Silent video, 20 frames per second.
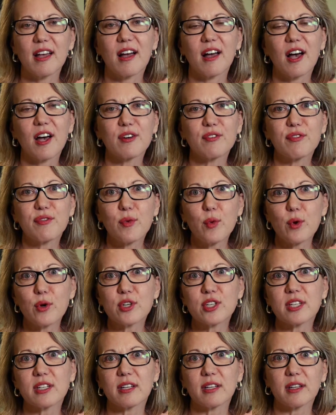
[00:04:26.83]

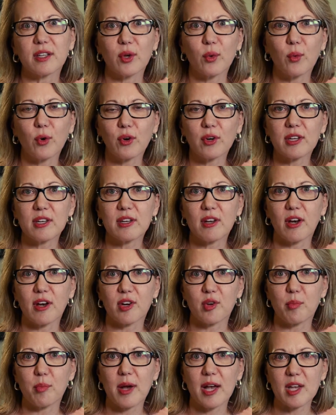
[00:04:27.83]
Unfortunately, working on
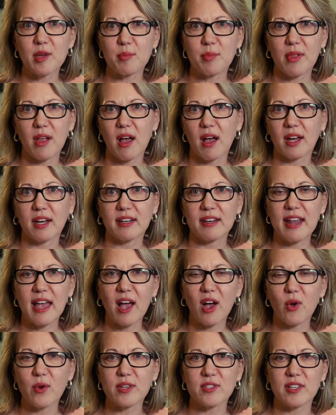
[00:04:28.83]
a bite block
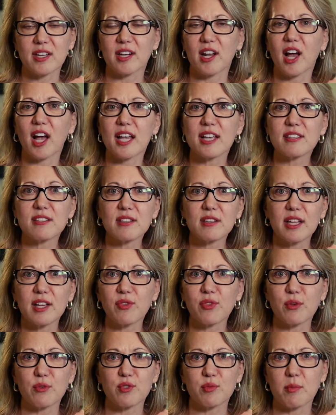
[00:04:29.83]
now is going to
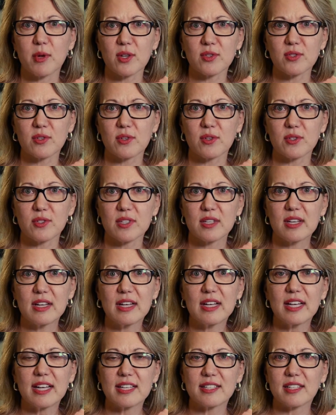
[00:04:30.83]
isolate those muscles.
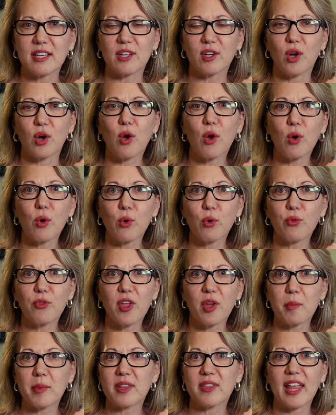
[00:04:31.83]
It's going to hold
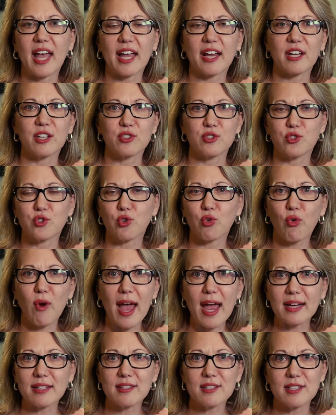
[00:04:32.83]
them in that
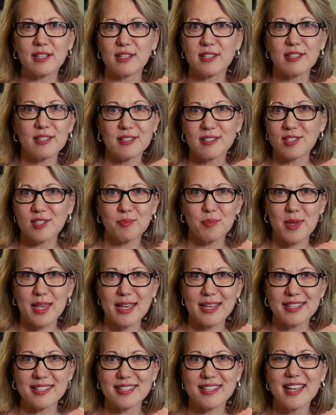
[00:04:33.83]
contracted
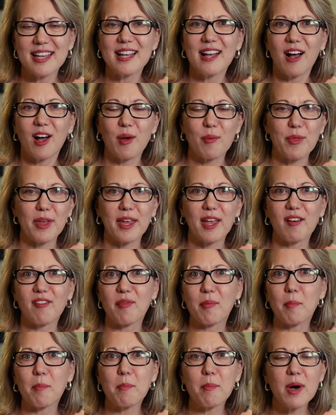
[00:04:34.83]
space. Um, they have
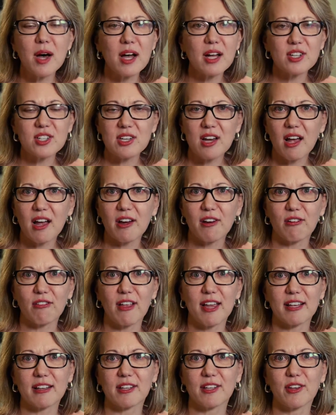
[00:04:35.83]
much higher
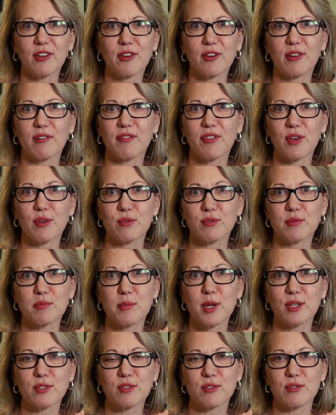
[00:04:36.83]
likelihood of those
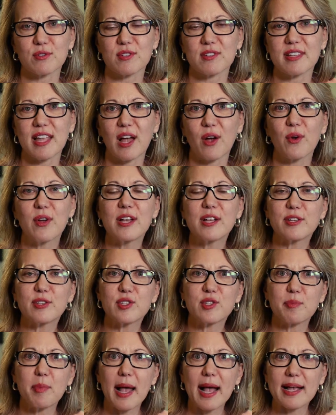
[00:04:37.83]
muscles now
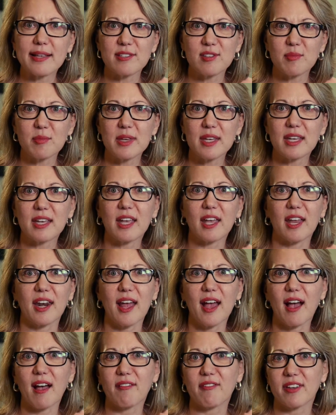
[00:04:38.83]
spasming and
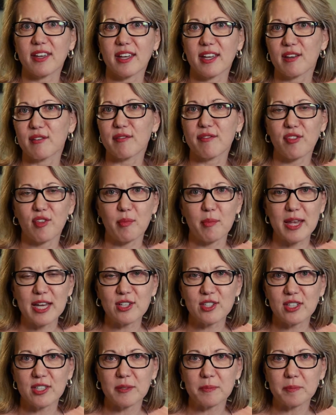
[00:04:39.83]
having
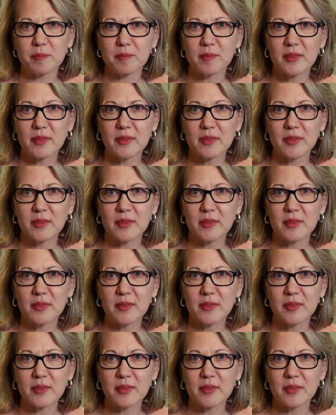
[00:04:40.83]
inflammation.